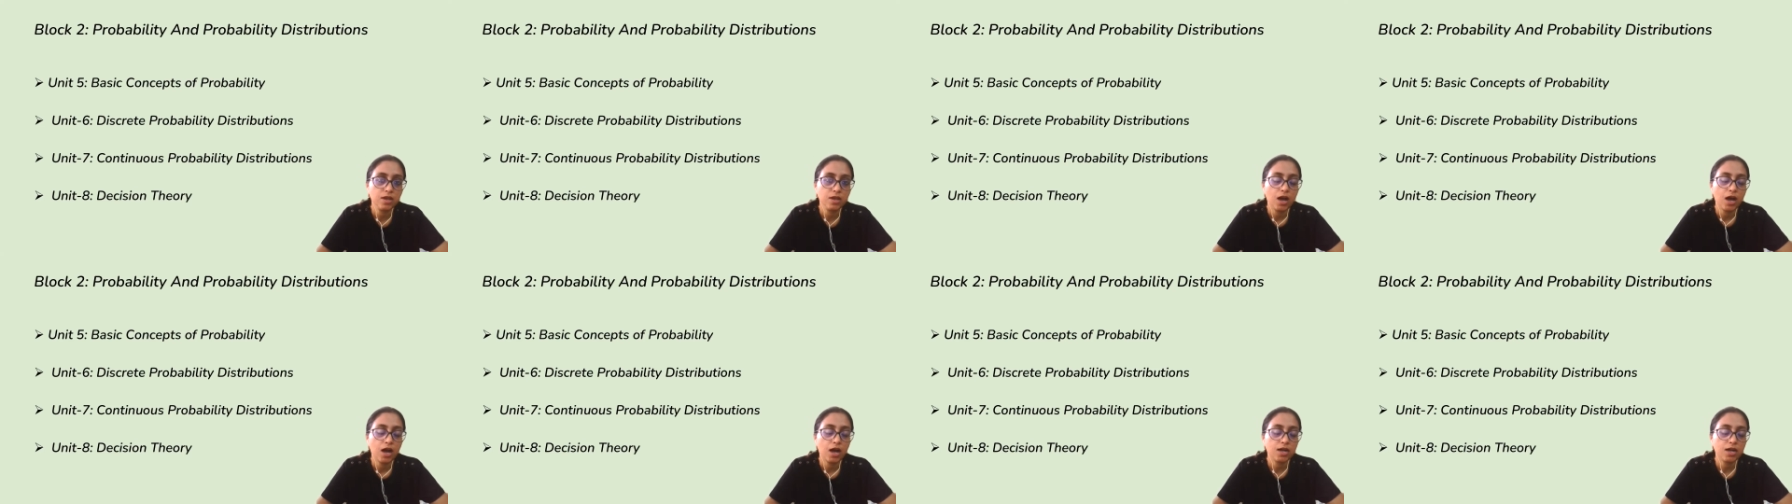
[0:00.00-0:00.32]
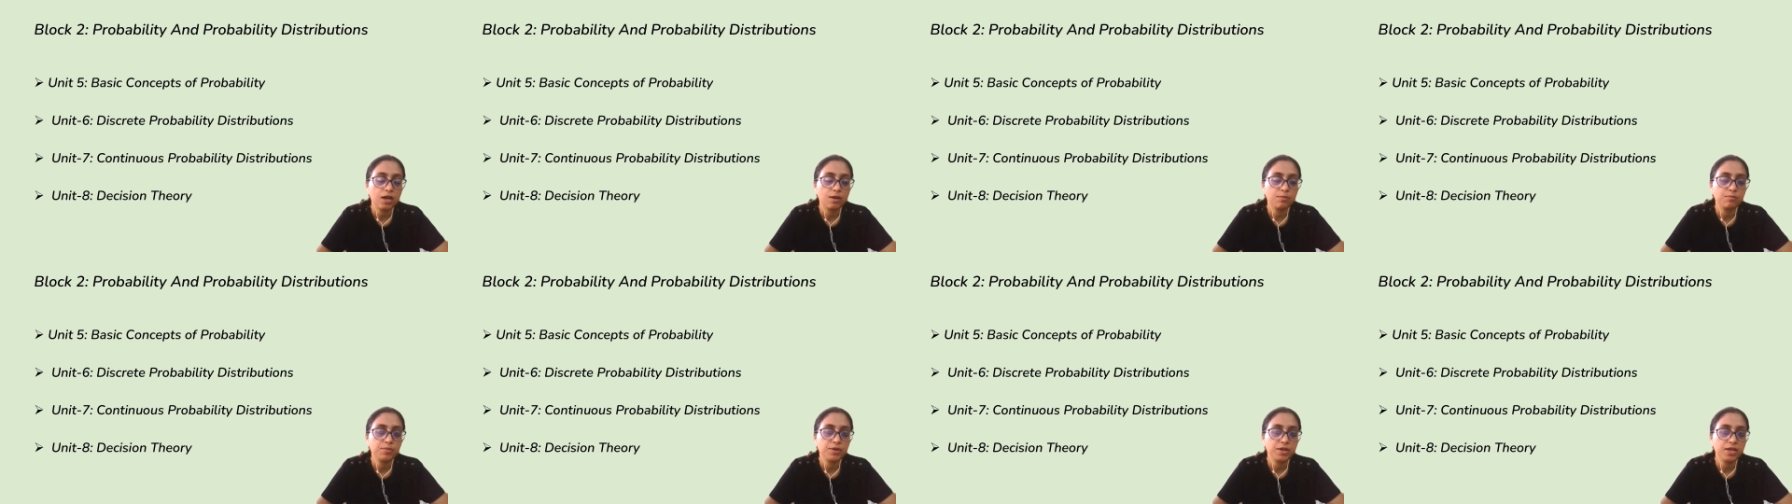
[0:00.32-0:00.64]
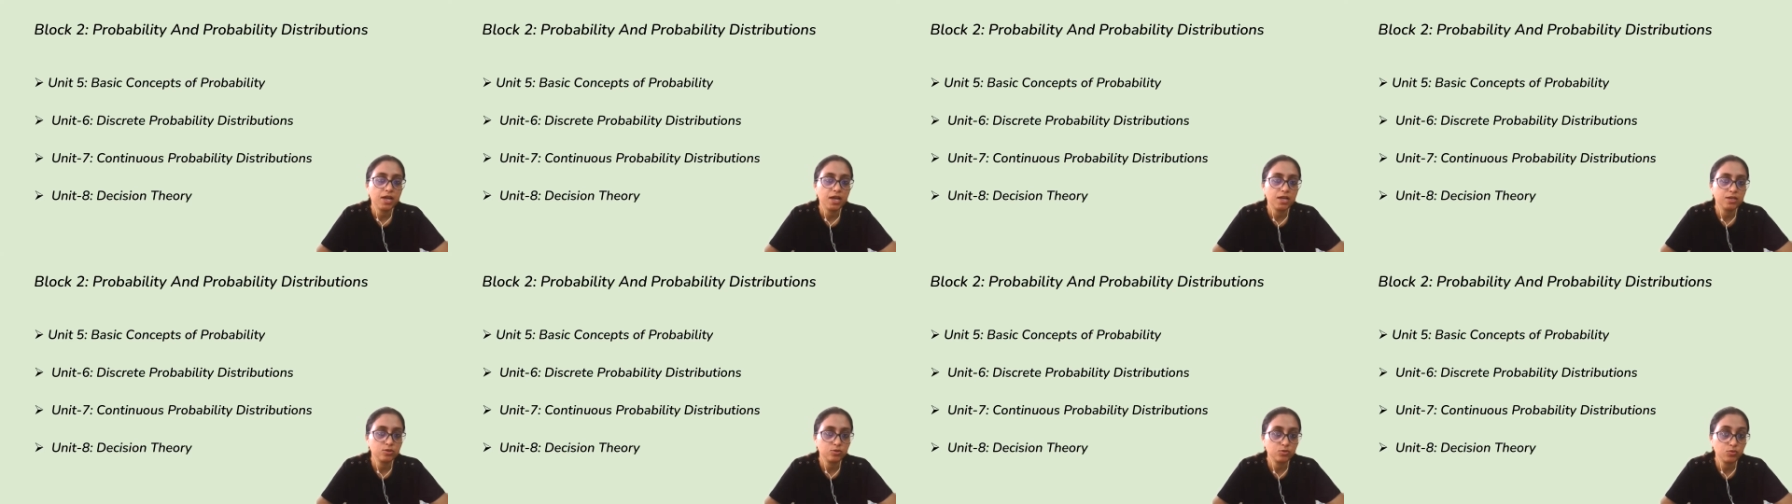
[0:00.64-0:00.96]
a company
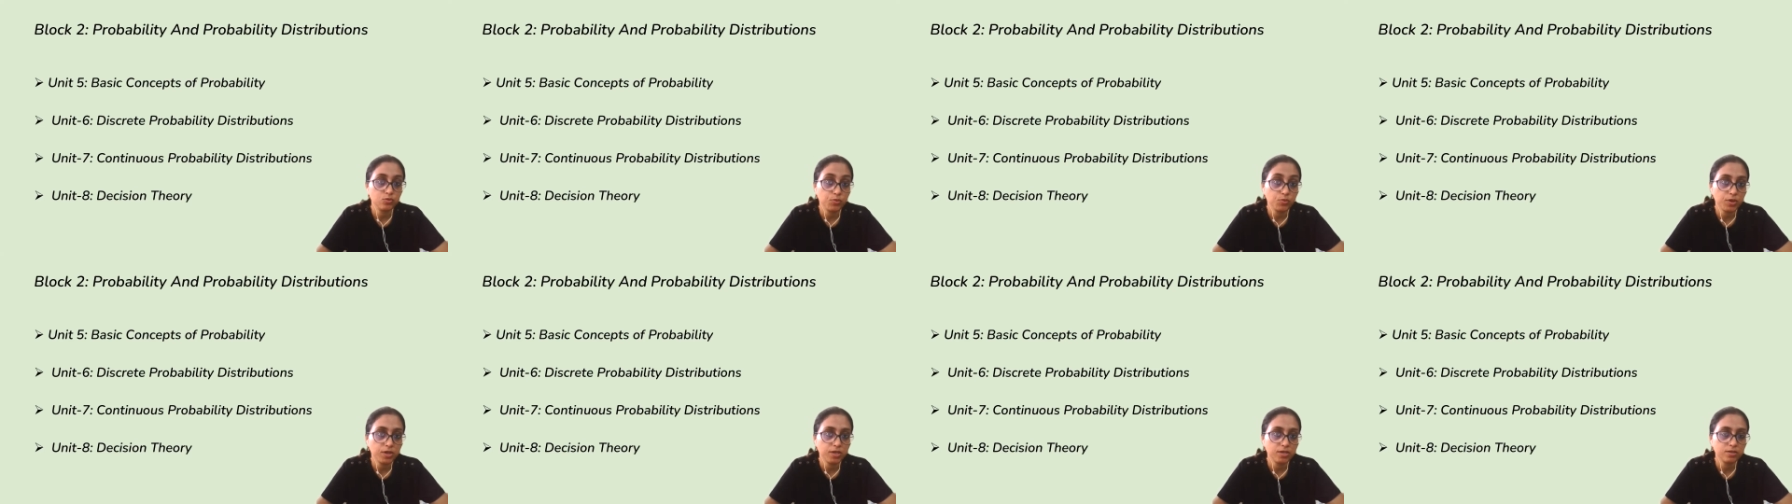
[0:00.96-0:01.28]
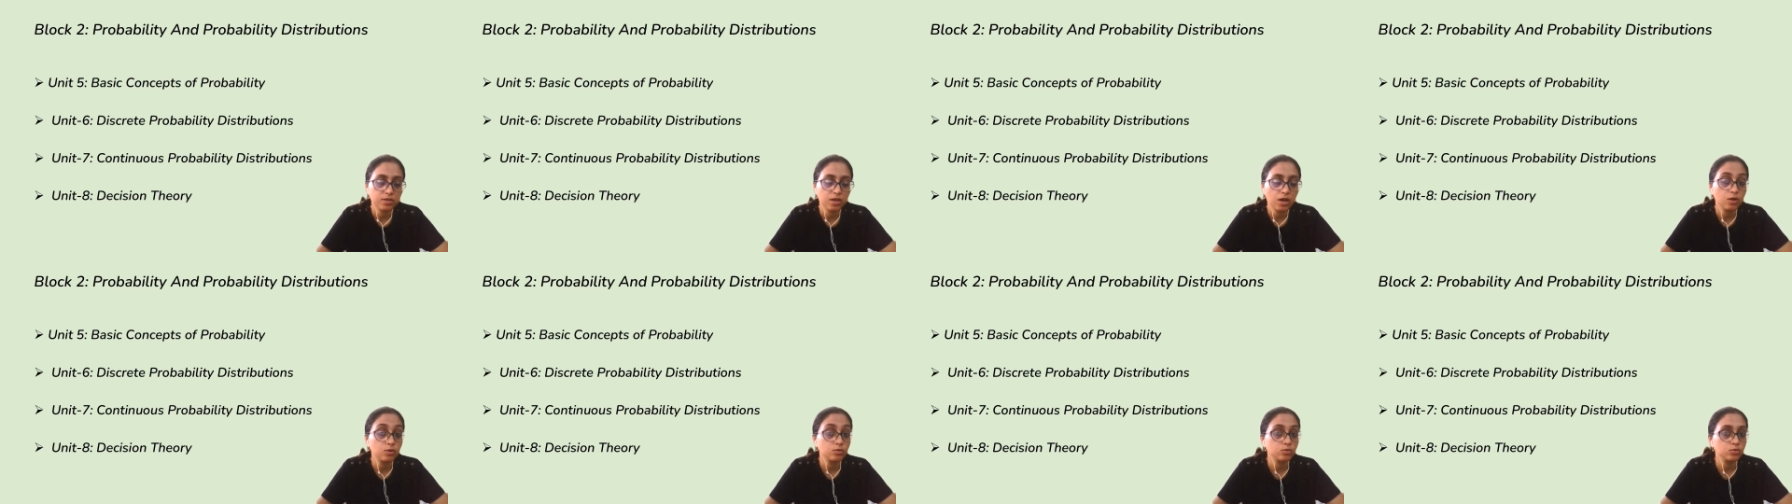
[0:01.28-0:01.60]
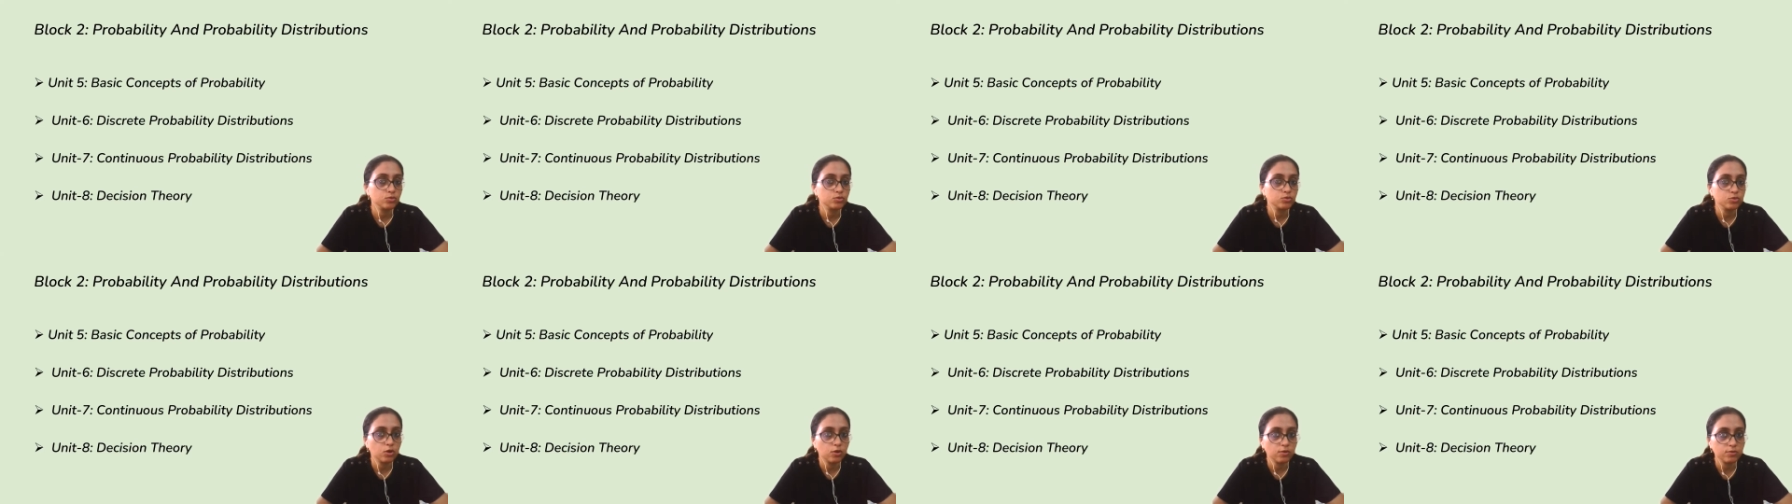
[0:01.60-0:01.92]
has to face, how to
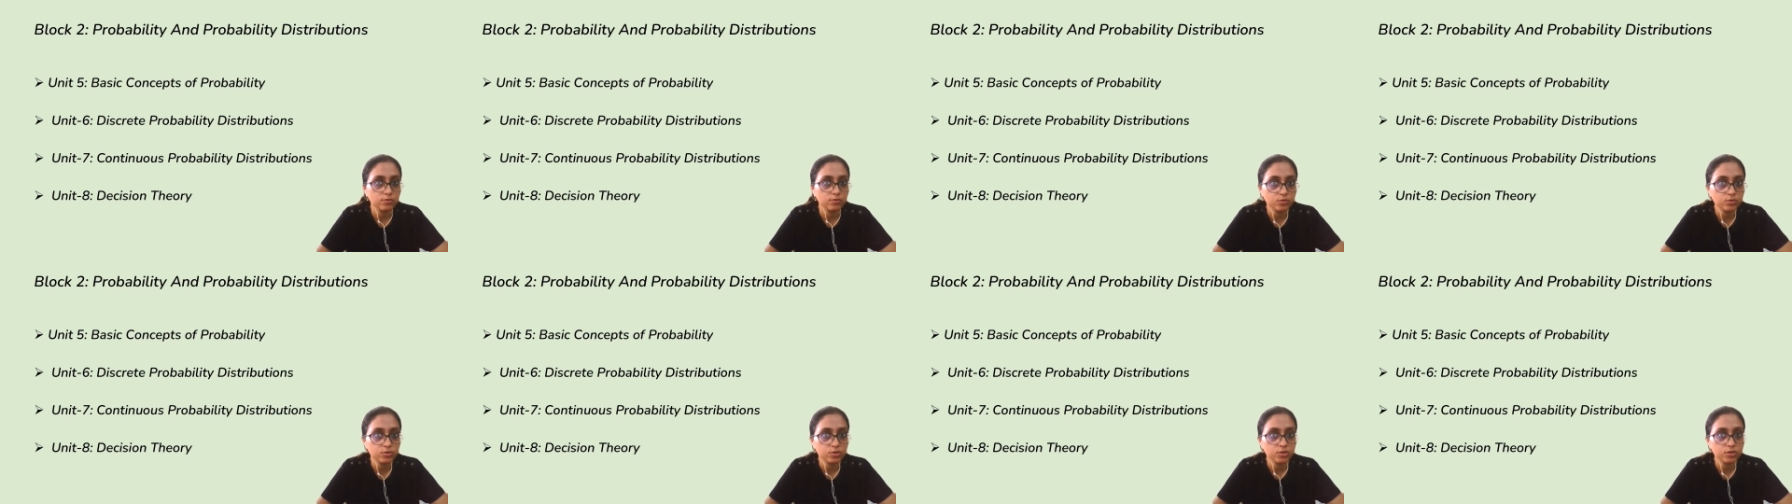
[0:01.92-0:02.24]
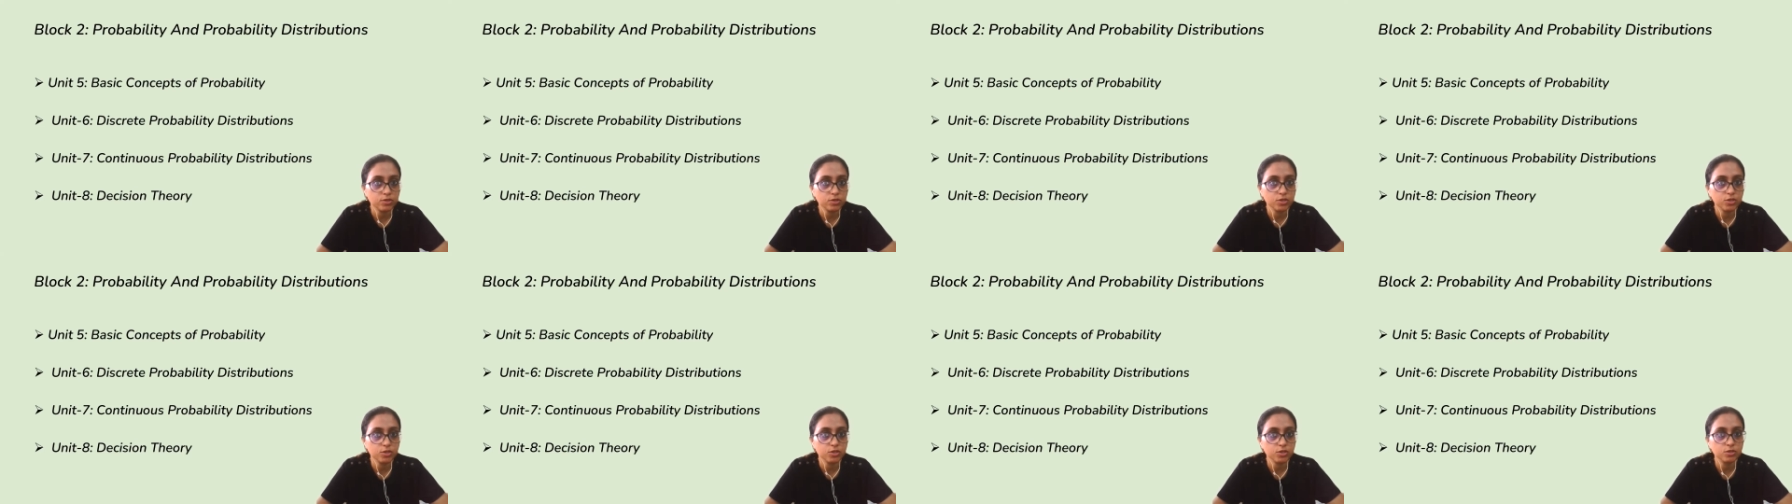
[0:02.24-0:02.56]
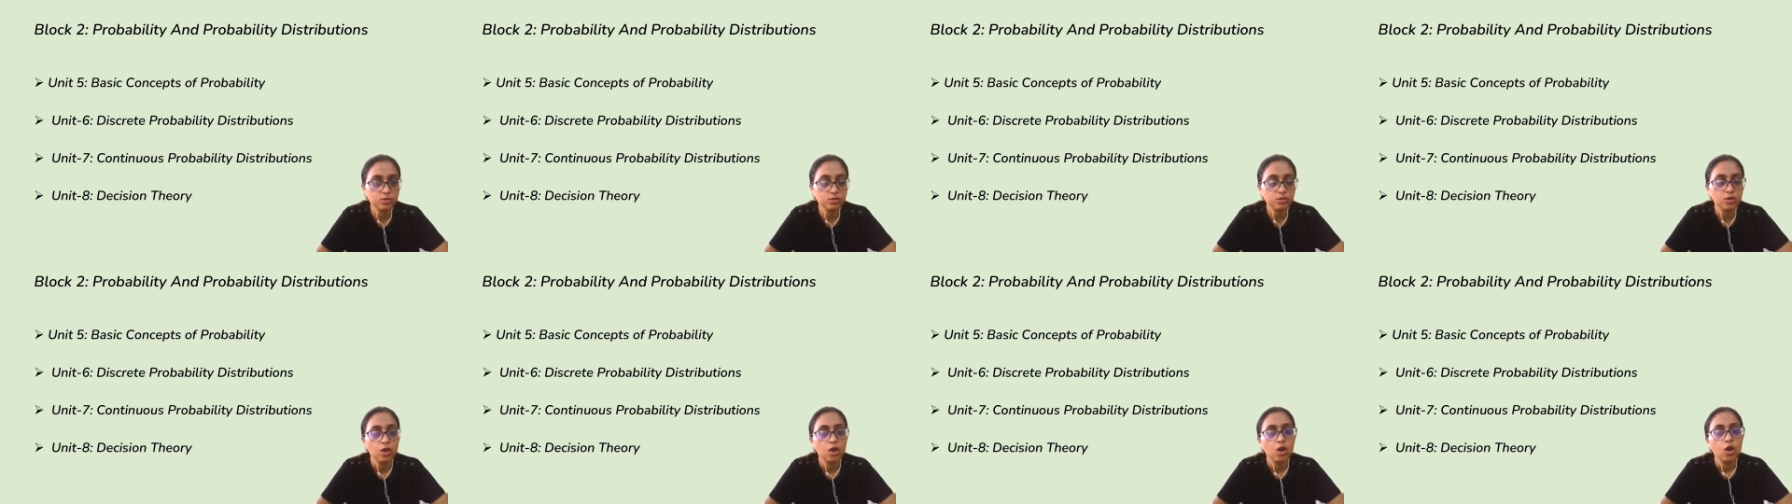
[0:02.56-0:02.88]
solve those
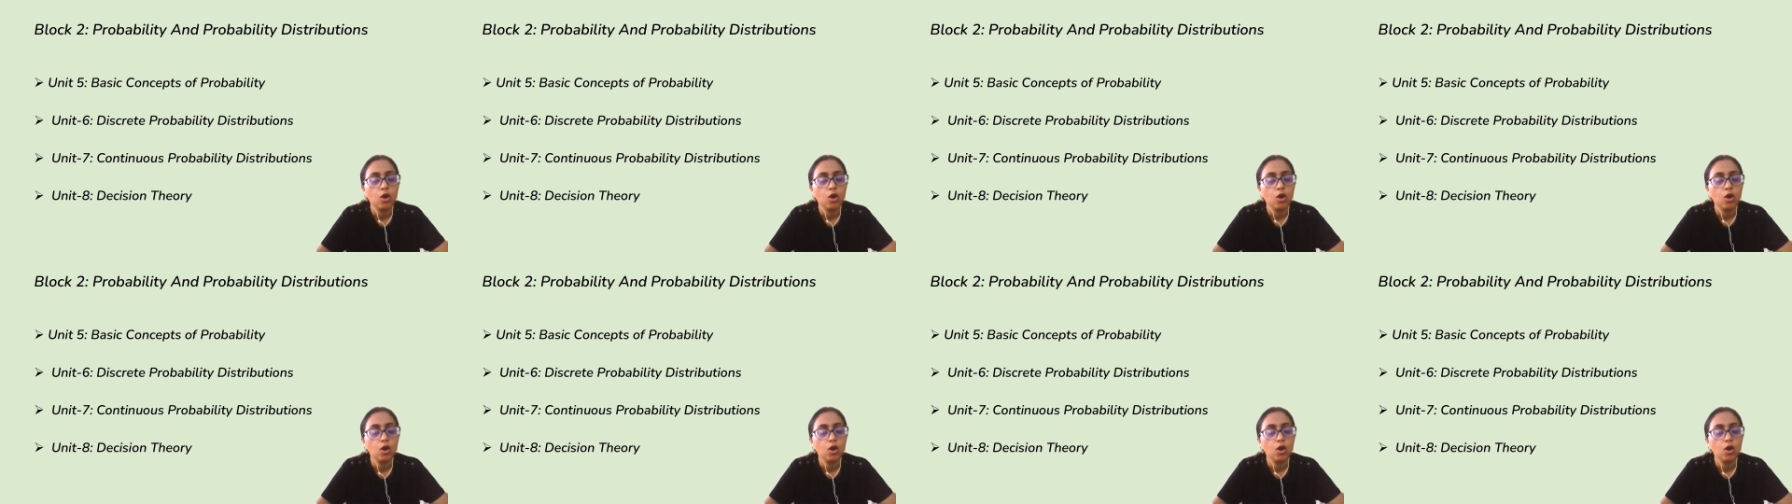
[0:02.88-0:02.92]
decisions,